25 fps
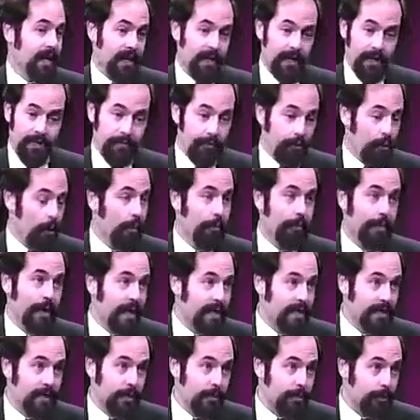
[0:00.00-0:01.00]
and for all
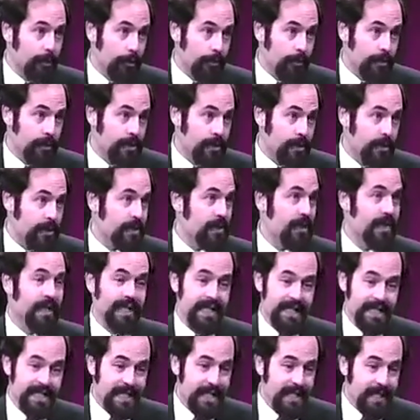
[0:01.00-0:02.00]
practical purposes,
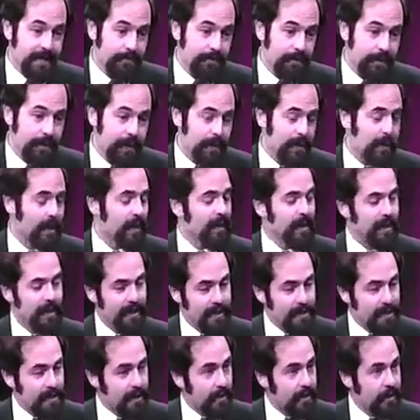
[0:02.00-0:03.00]
it's infinite,
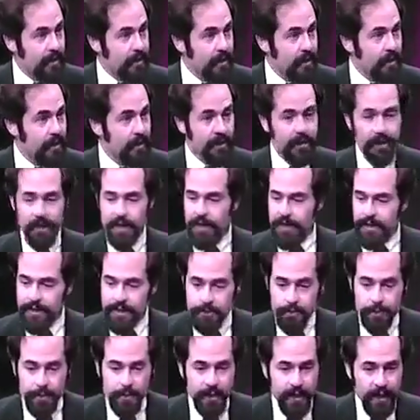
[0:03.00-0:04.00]
it's clean,
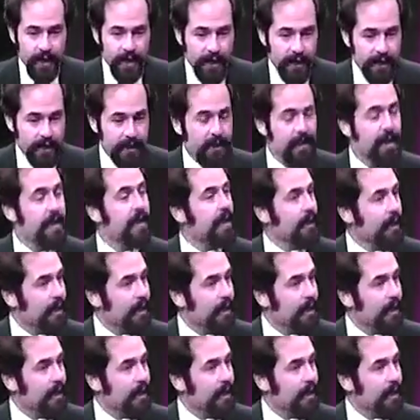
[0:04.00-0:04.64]
it's benign,